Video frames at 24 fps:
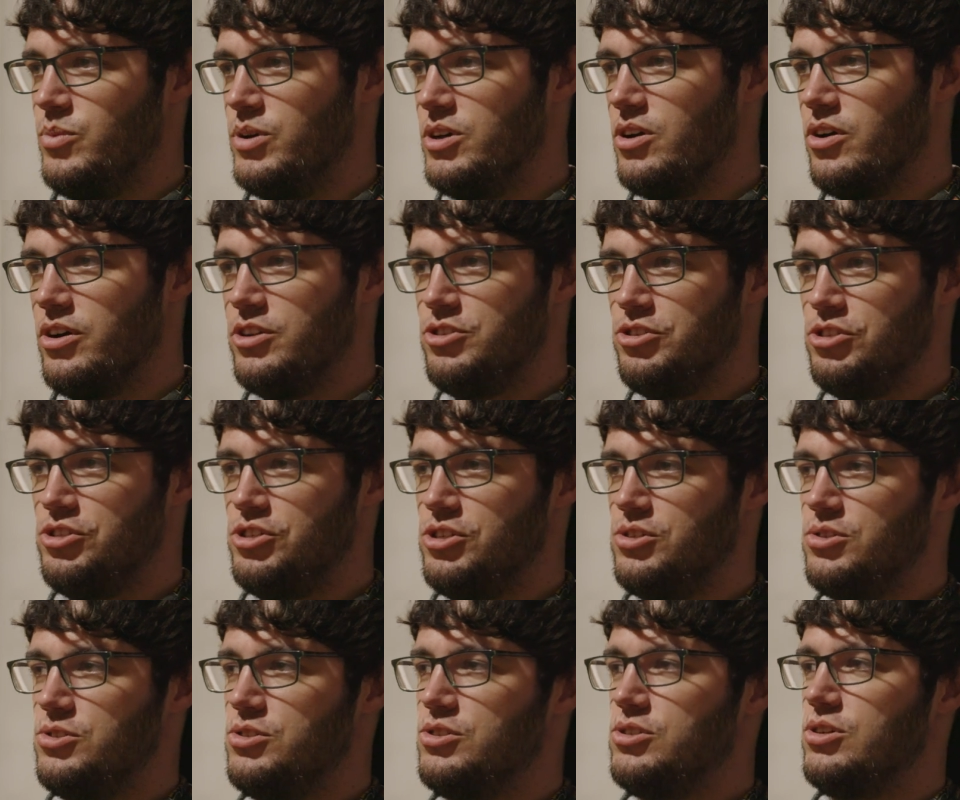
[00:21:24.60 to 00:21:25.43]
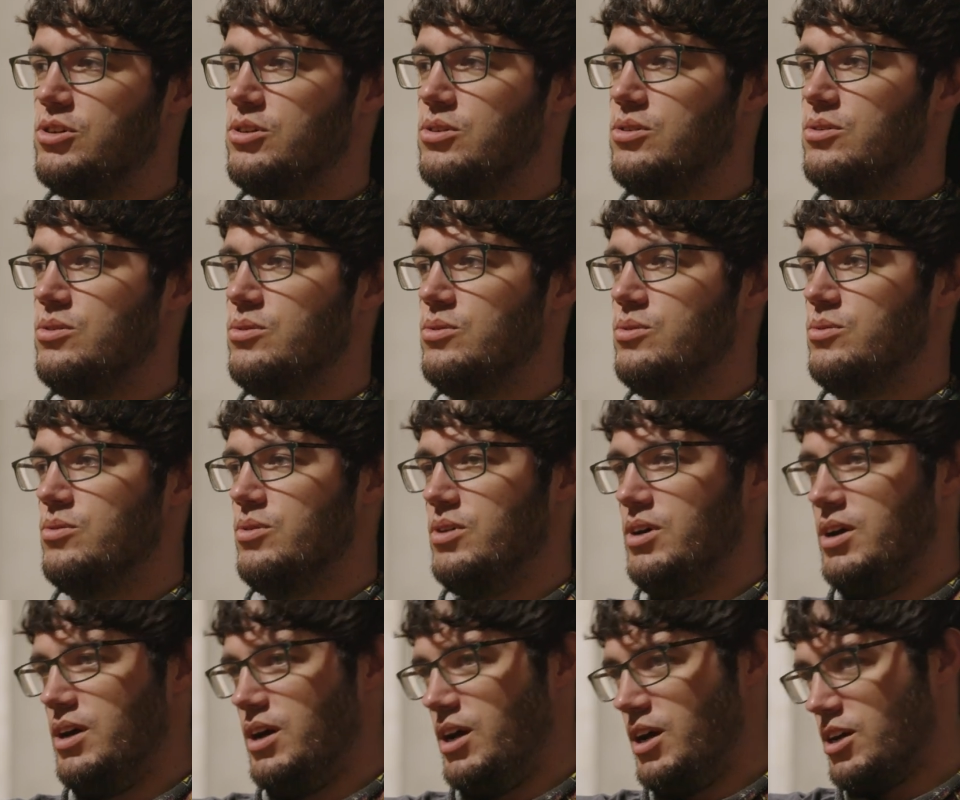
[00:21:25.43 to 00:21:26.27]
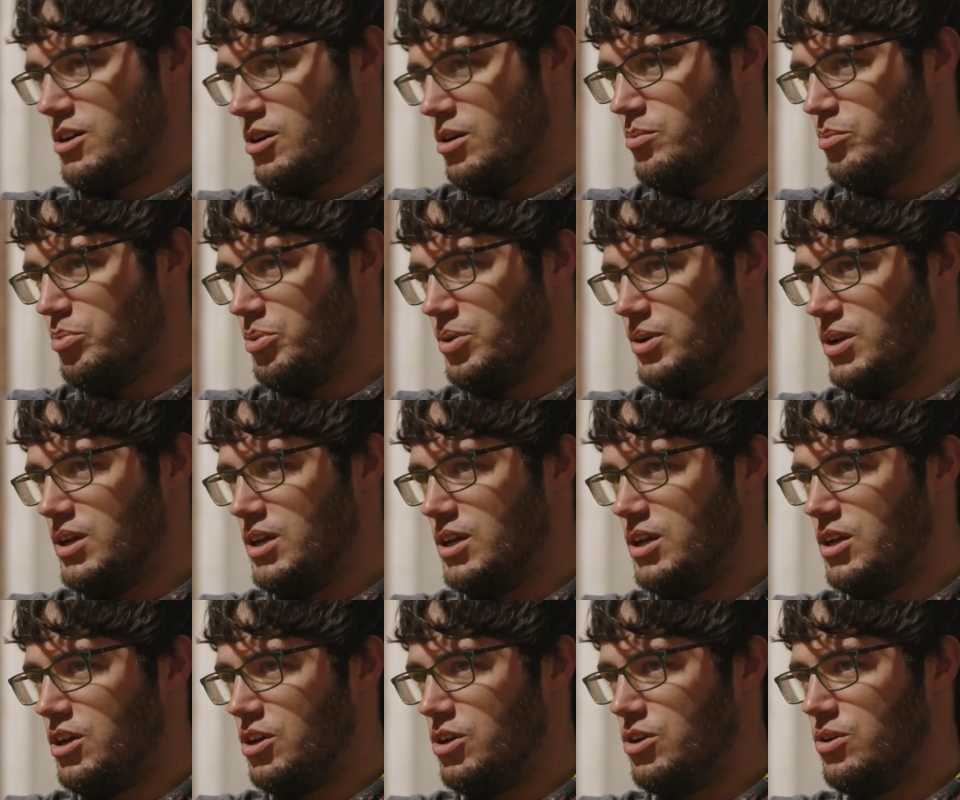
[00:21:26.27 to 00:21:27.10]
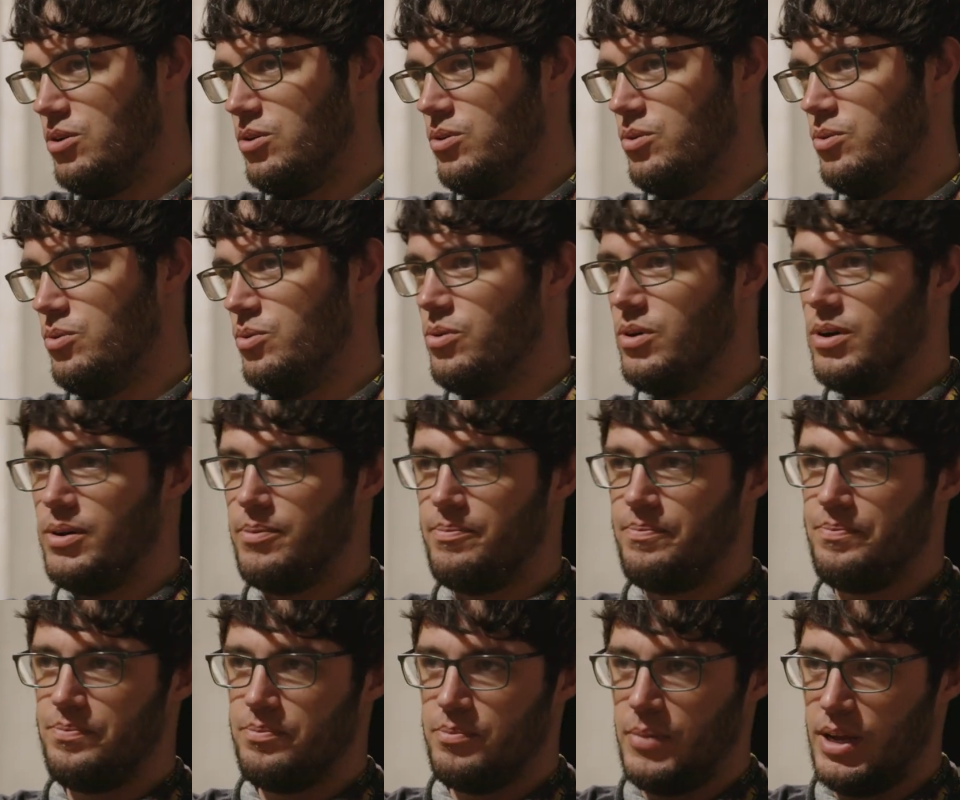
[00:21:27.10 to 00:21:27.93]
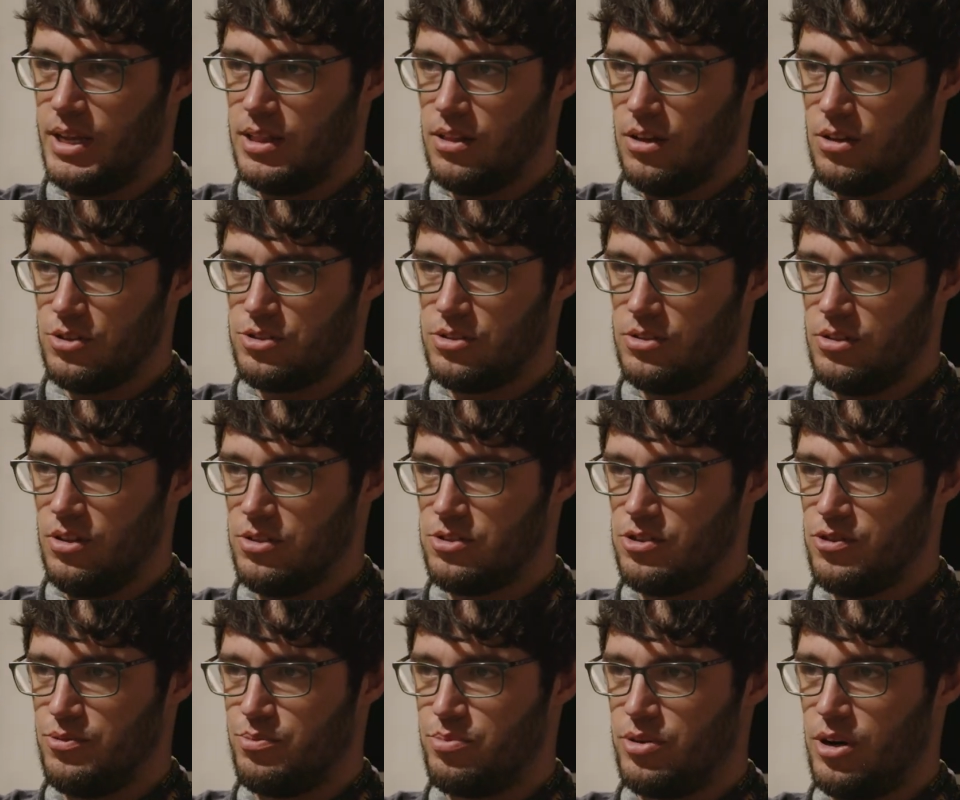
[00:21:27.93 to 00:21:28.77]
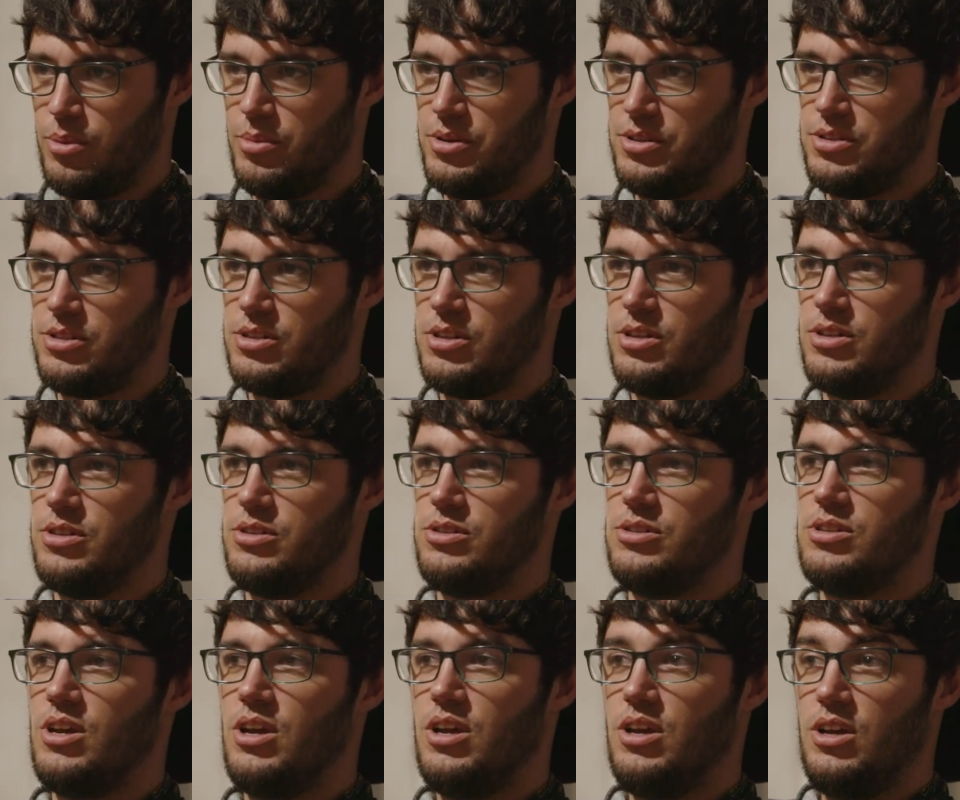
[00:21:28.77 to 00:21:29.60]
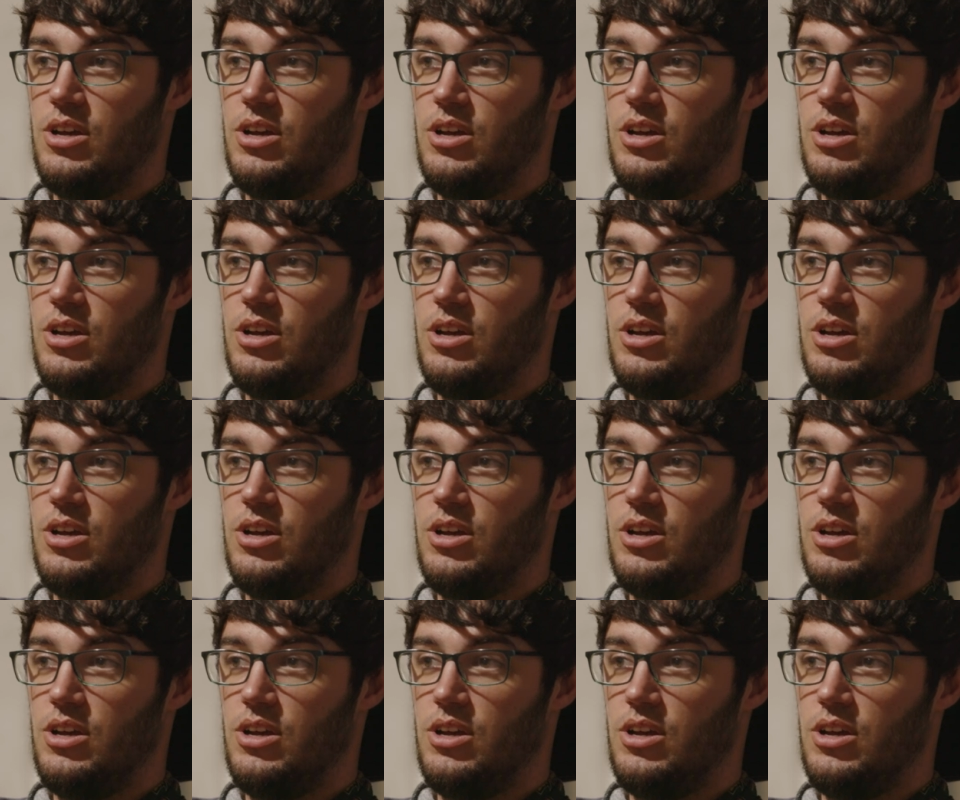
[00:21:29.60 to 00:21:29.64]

got introduced to a company who made lots and lots of promises,